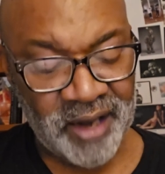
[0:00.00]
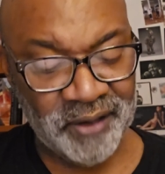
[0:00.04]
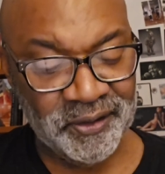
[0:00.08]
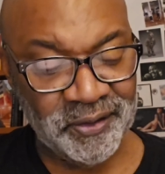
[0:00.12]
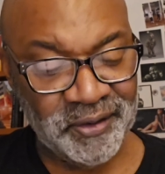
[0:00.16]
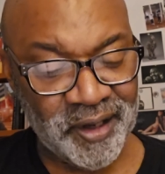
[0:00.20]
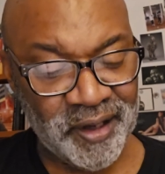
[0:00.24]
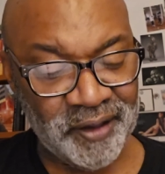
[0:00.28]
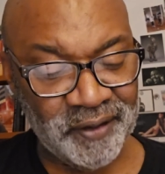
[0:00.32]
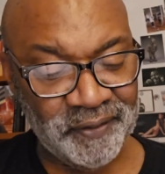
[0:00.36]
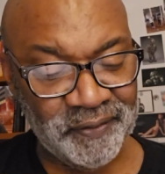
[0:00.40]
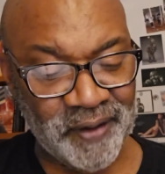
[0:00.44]

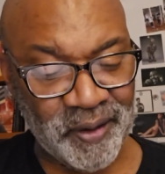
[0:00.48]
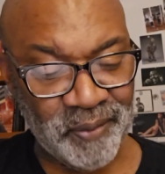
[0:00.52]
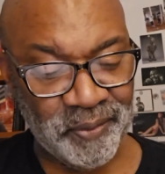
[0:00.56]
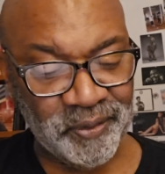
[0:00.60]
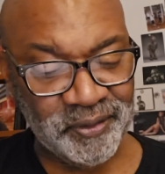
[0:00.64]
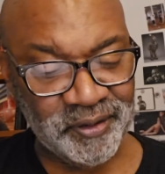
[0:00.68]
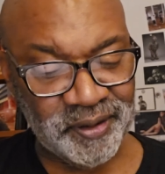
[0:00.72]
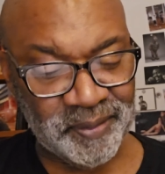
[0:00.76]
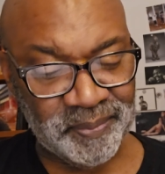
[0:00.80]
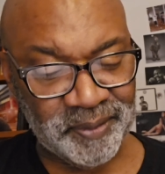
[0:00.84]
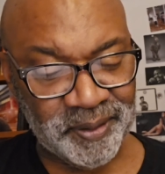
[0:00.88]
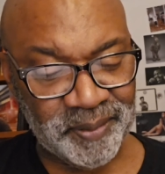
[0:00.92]
Not satisfied
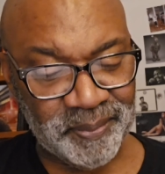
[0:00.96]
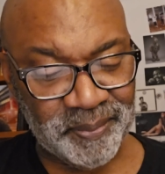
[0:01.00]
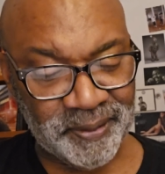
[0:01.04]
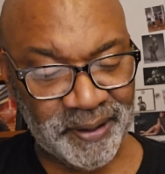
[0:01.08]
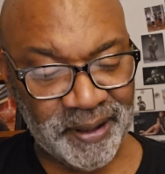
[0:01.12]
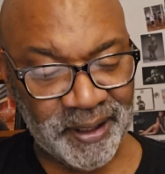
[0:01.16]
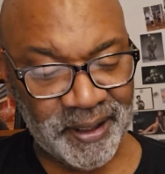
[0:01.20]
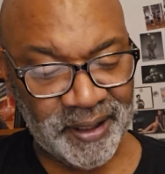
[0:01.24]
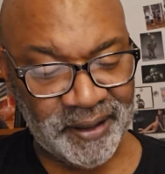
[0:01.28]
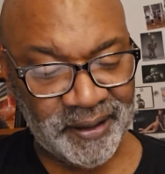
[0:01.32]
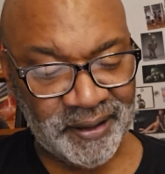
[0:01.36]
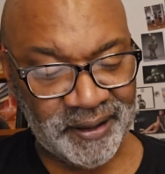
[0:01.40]
with simply
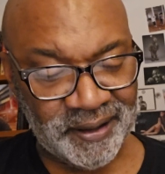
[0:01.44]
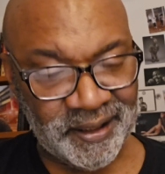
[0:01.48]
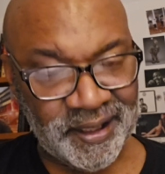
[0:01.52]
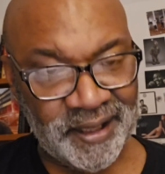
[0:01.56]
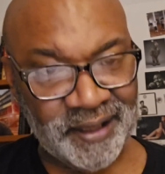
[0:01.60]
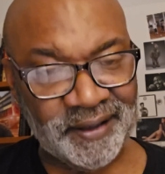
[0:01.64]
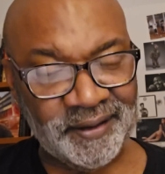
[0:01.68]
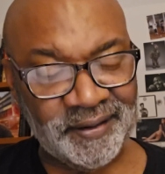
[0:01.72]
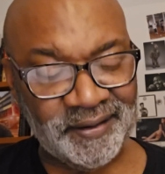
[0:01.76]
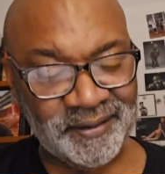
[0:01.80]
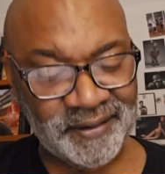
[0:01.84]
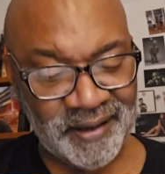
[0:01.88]
playing the
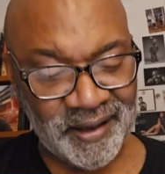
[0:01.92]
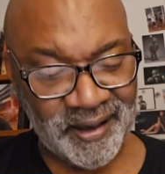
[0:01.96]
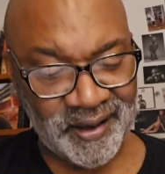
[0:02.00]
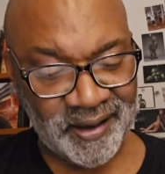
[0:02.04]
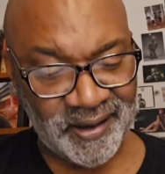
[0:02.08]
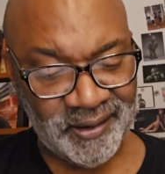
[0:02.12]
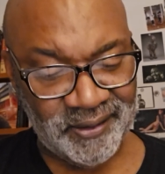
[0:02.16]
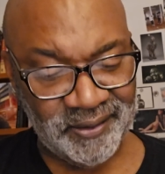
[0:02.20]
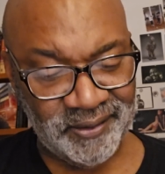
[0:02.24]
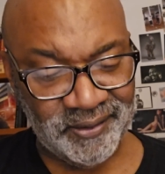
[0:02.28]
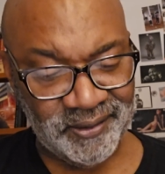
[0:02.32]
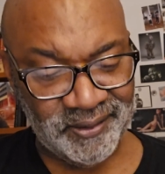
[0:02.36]
latest
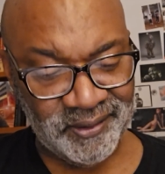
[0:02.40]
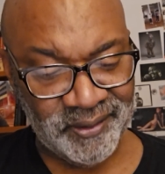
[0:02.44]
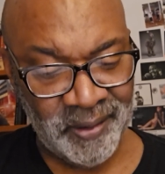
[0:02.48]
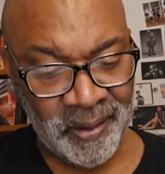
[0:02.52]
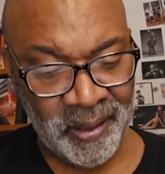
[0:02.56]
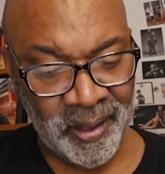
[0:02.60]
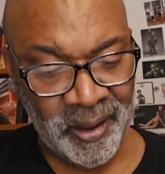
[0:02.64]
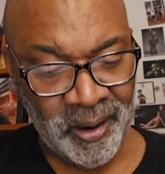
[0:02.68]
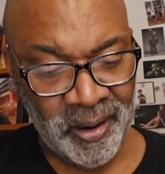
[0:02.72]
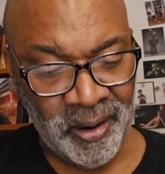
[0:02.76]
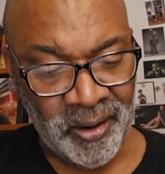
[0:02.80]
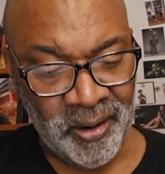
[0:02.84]
sides,
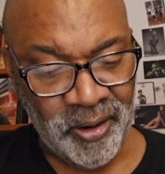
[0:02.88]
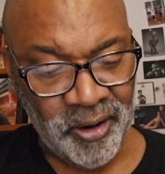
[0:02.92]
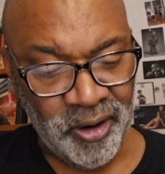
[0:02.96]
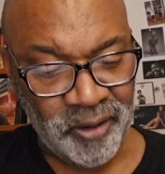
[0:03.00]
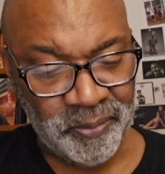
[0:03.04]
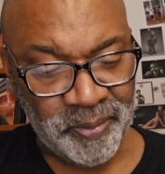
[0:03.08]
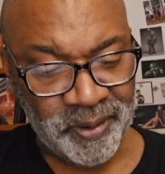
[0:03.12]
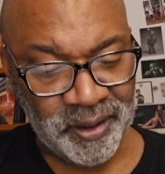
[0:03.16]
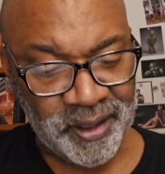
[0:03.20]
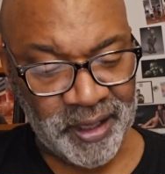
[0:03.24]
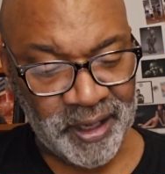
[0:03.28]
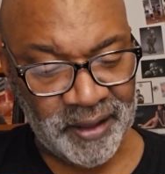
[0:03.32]

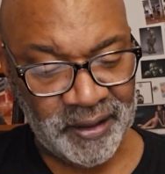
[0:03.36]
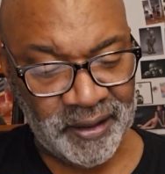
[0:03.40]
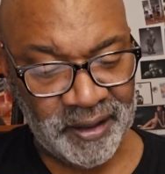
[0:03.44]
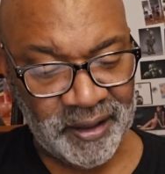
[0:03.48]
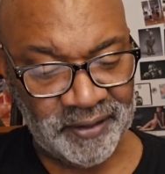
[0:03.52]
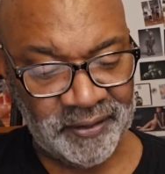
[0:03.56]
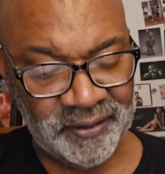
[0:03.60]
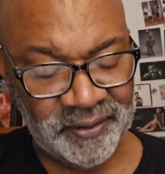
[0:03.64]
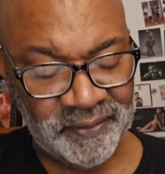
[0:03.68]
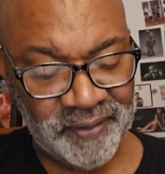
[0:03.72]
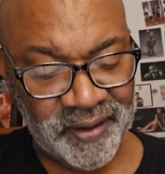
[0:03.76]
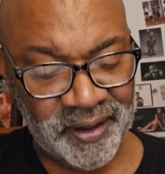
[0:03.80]
Herc began
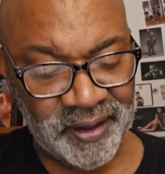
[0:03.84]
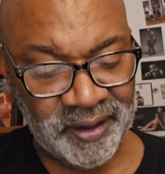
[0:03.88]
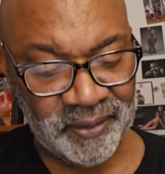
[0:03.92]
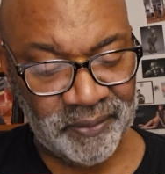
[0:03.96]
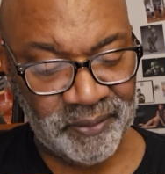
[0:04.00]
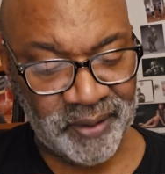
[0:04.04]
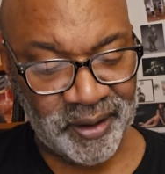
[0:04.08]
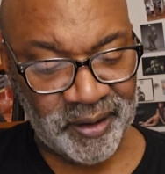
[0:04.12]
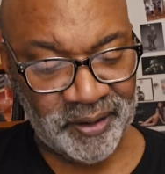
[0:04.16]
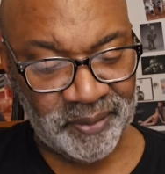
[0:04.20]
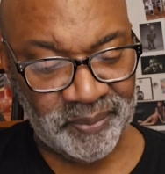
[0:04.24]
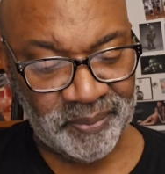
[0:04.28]

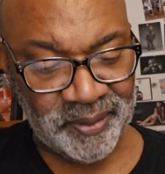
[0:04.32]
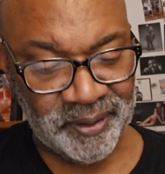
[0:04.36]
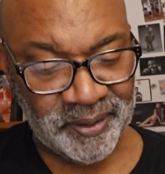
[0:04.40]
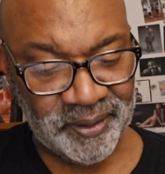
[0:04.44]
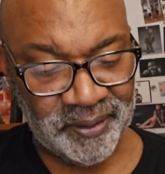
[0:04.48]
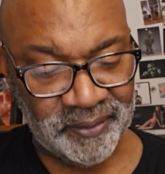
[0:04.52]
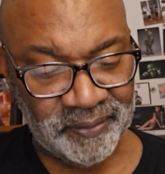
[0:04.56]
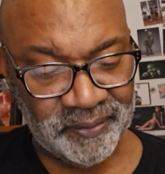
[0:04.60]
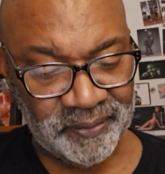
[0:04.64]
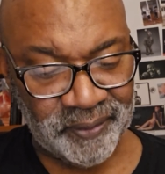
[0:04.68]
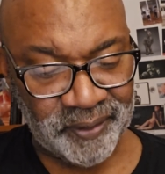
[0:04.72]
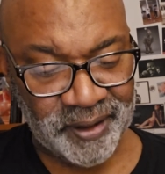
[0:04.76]
excavating record
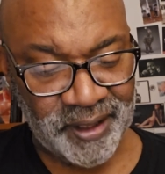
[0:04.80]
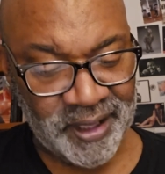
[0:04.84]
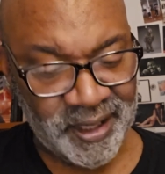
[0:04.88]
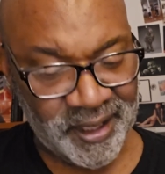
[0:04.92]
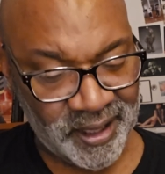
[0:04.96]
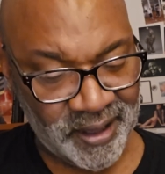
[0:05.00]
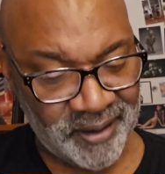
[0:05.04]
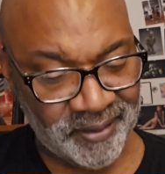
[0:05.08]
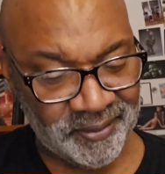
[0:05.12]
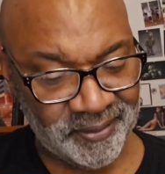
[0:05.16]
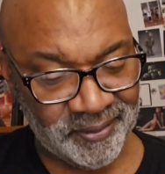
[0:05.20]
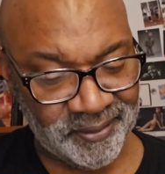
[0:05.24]
bins for
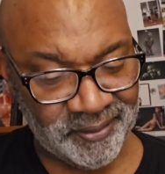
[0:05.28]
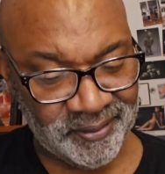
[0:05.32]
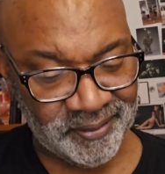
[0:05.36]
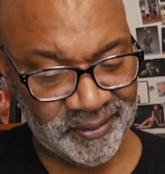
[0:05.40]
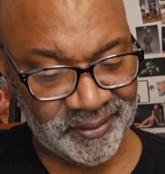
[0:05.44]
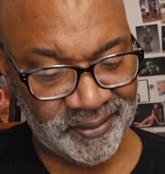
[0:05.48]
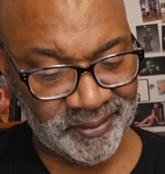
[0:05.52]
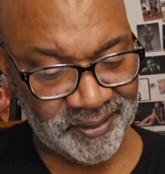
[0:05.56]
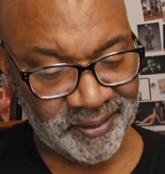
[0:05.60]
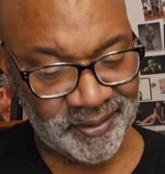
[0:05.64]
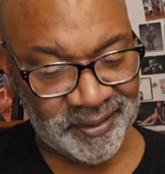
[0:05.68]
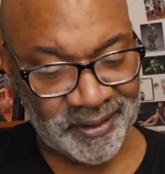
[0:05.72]

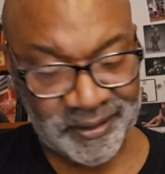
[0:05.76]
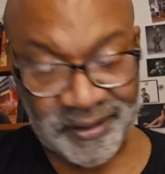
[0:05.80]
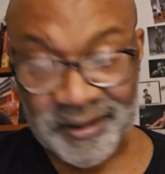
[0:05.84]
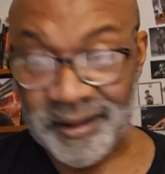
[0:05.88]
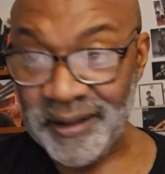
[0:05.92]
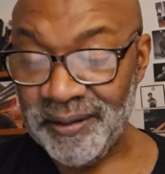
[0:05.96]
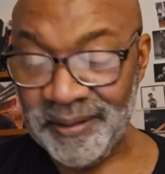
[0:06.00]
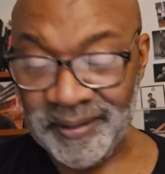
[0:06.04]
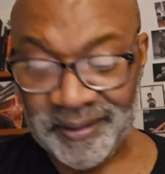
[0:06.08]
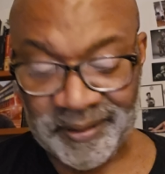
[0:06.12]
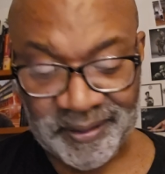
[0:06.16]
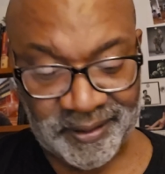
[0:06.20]
cutouts. As I
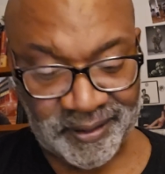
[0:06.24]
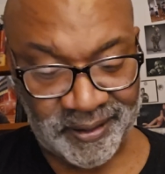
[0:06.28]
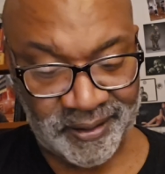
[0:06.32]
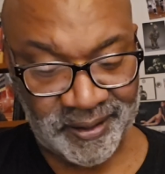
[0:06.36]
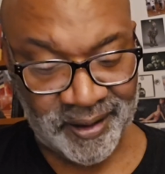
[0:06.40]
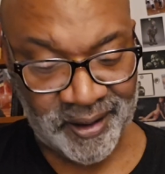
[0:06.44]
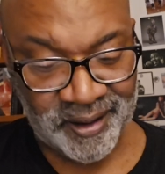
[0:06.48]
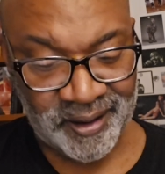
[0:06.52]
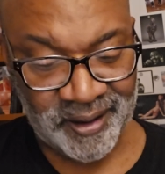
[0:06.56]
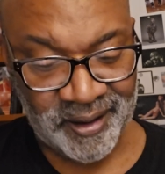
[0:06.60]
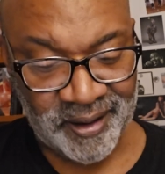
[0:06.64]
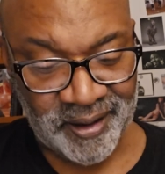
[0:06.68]
said
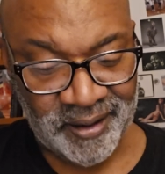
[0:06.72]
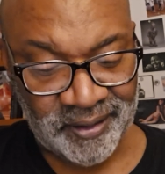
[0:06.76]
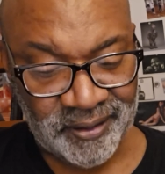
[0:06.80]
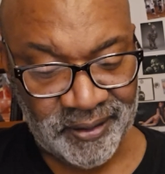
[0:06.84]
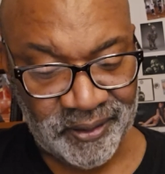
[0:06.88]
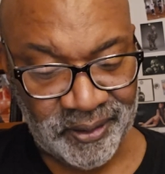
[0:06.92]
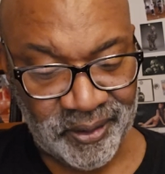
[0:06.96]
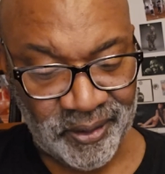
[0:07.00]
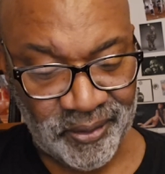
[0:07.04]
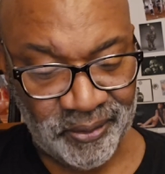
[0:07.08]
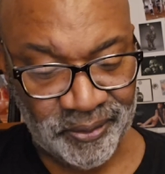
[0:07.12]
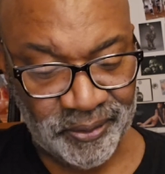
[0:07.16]
earlier,
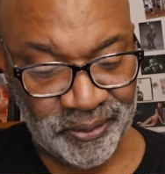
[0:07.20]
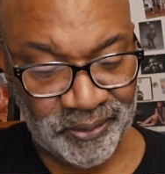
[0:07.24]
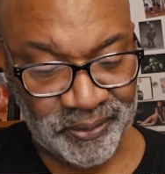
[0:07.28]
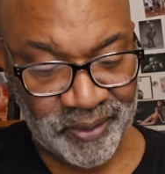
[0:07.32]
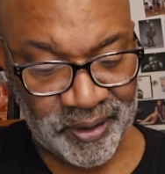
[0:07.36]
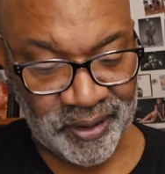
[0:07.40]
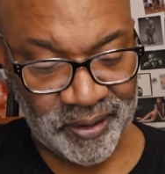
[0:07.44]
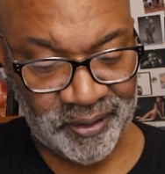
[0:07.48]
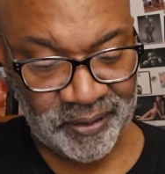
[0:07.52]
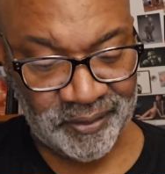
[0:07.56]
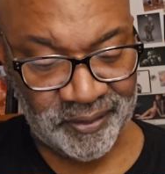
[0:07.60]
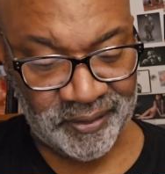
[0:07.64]
the older
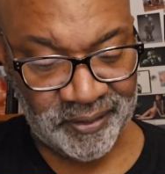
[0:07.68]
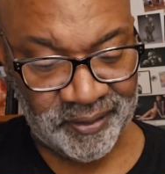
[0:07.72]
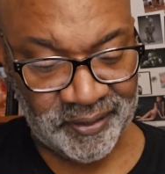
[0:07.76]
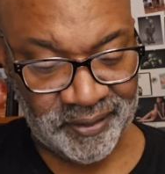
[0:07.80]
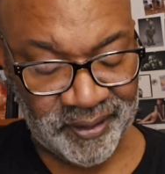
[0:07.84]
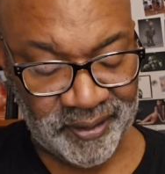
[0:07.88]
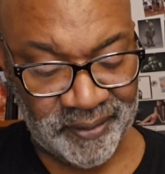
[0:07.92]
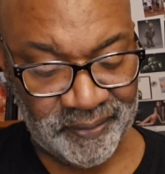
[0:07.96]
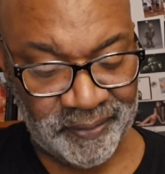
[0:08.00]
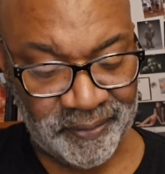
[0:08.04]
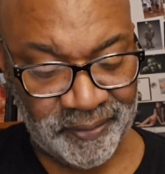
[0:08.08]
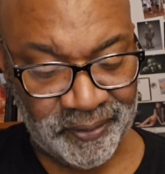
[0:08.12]
records that
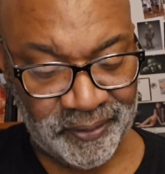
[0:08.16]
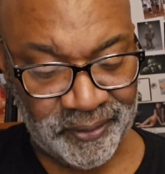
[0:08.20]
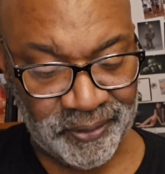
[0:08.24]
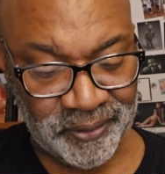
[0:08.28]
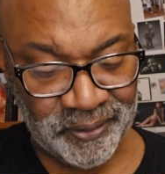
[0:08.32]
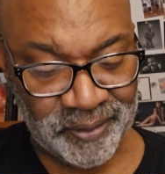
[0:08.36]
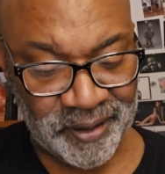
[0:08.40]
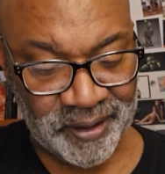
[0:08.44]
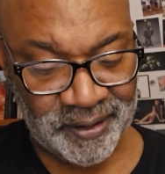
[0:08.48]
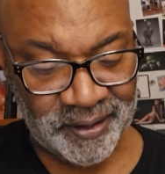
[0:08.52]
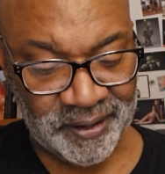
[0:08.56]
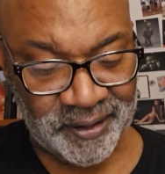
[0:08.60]
sell for
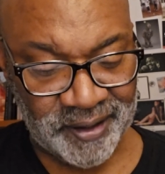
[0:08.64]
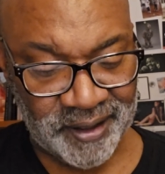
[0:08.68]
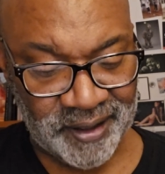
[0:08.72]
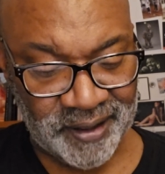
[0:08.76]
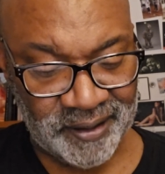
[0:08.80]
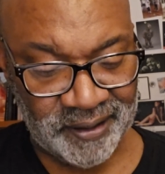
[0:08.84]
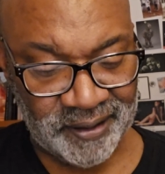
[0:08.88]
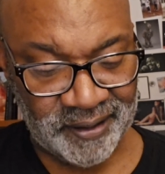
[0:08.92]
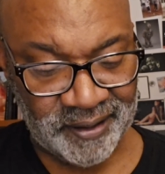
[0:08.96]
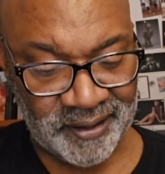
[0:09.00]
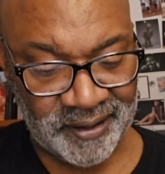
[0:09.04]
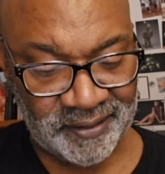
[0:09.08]

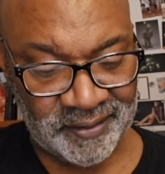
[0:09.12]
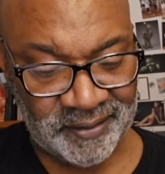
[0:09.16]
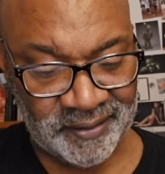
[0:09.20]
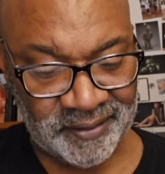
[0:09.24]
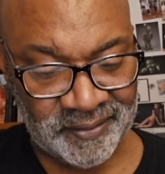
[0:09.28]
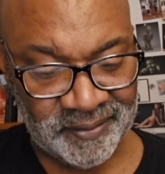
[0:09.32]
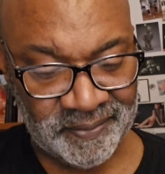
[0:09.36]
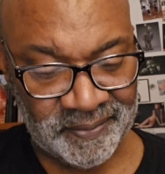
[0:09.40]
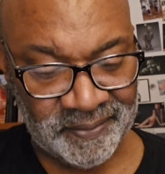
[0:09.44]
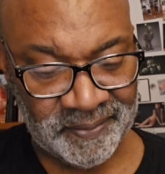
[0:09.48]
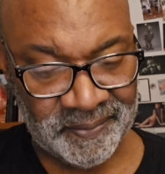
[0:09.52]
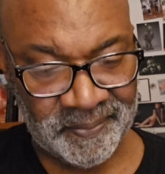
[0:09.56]
$2.99 and
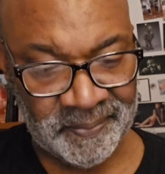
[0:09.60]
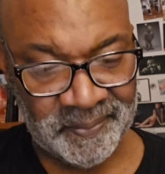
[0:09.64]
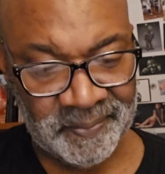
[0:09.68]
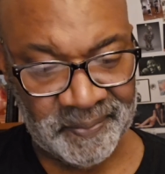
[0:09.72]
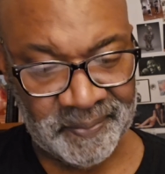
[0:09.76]
less.